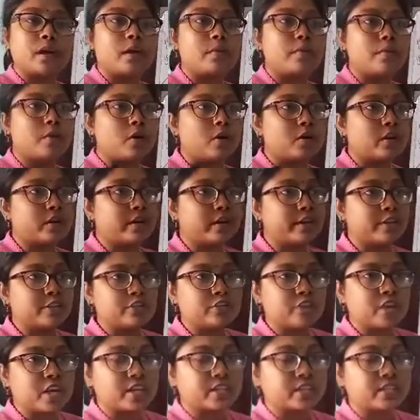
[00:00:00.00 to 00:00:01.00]
about an
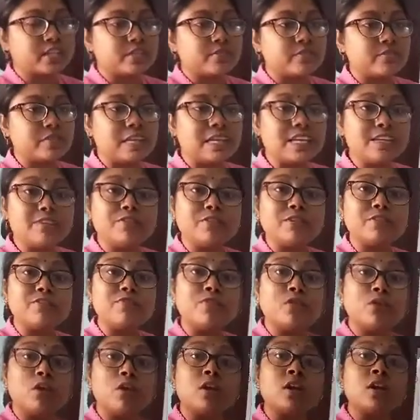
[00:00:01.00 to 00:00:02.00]
adjective, even
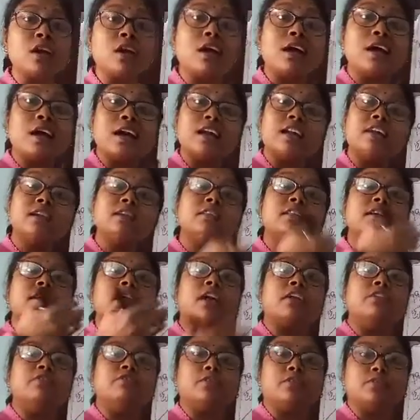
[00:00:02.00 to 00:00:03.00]
for another
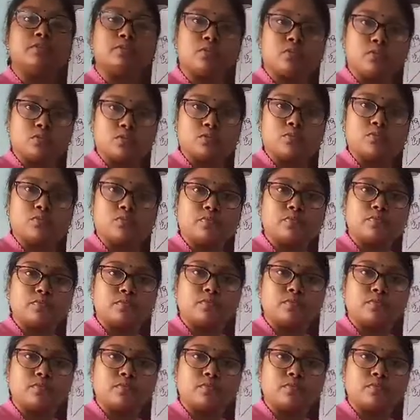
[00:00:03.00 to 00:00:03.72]
adverbs also.